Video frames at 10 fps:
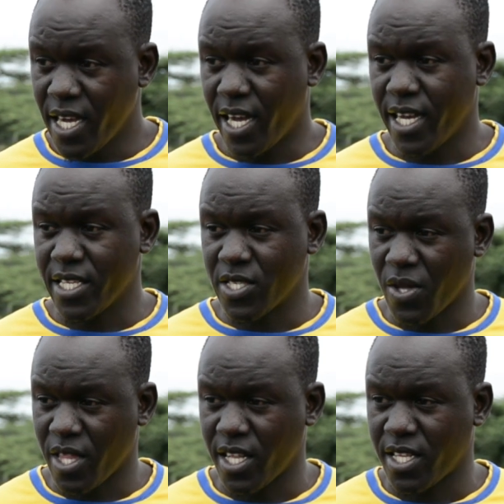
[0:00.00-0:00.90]
uh,
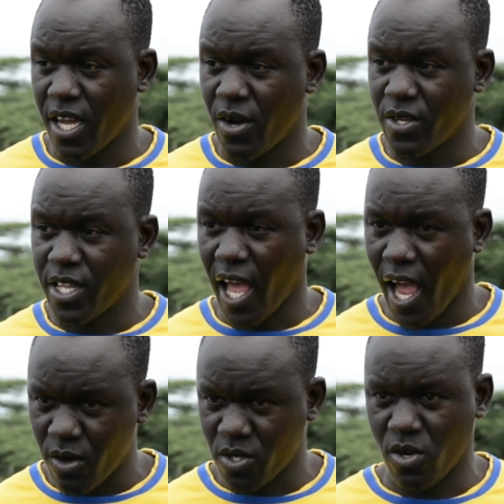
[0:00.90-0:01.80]
so that now the
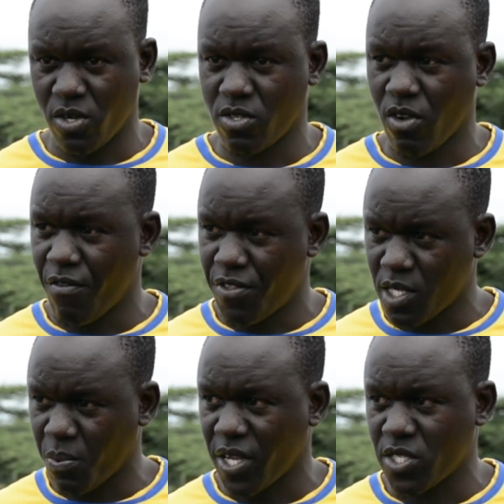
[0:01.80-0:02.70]
households of
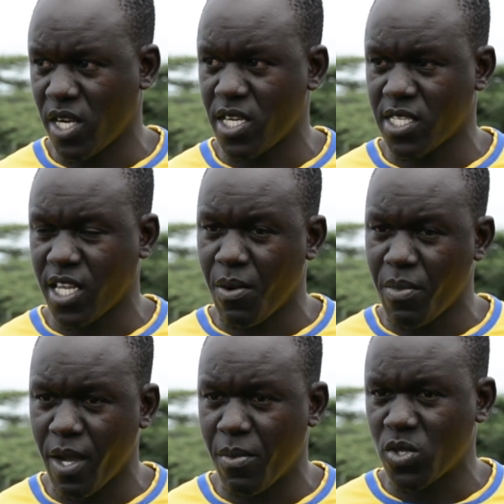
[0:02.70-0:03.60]
these pastoralists can
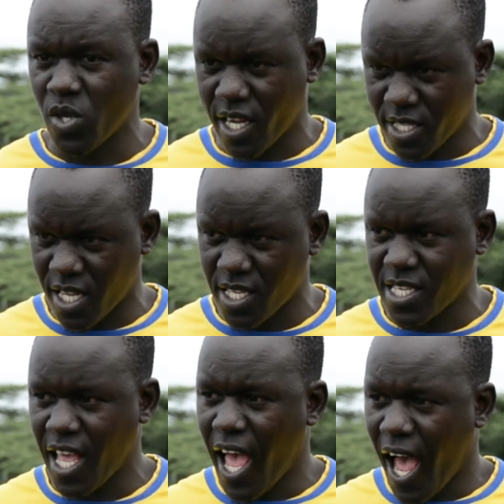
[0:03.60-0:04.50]
be able to
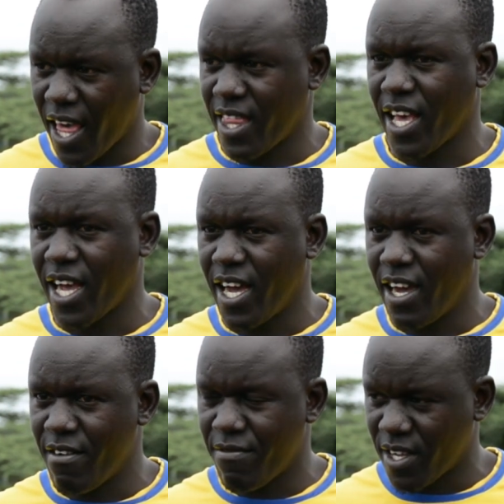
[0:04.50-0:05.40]
access
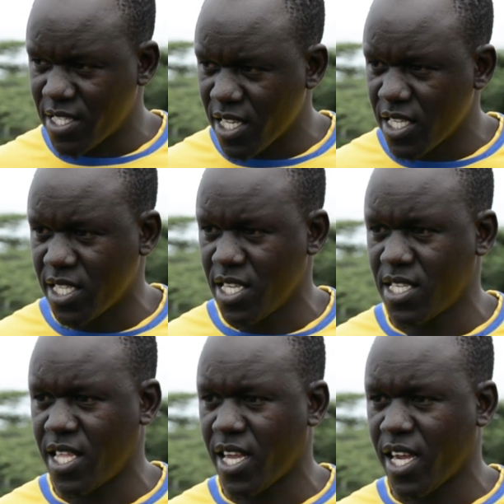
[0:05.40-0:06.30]
other
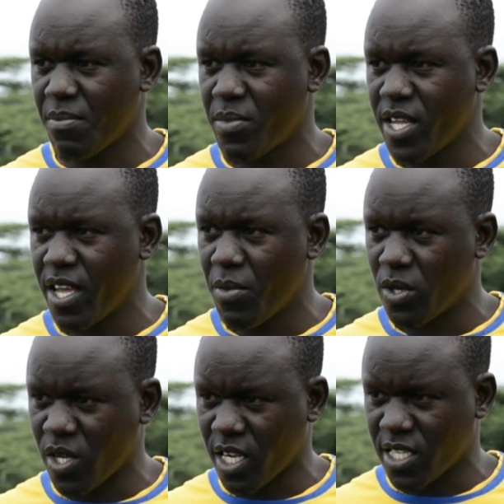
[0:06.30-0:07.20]
facilities, they can be
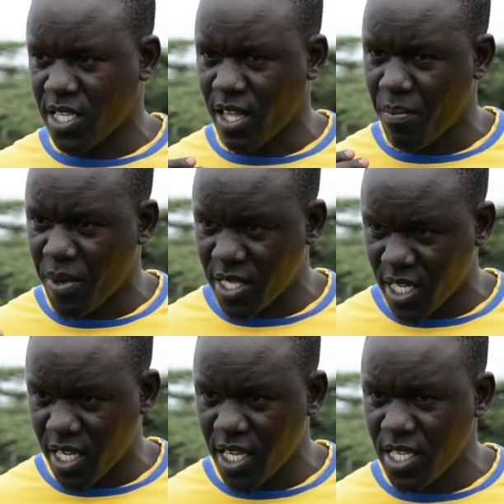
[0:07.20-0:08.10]
able to access the
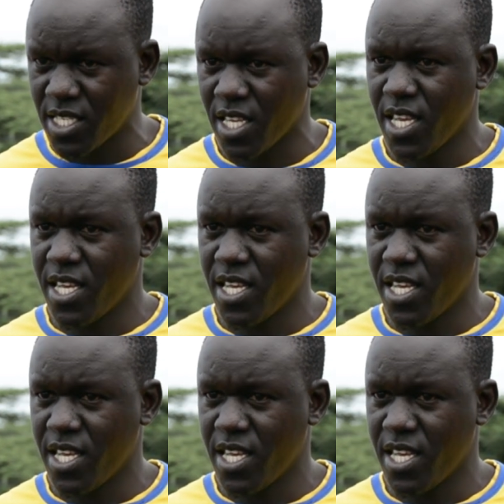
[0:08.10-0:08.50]
basic needs,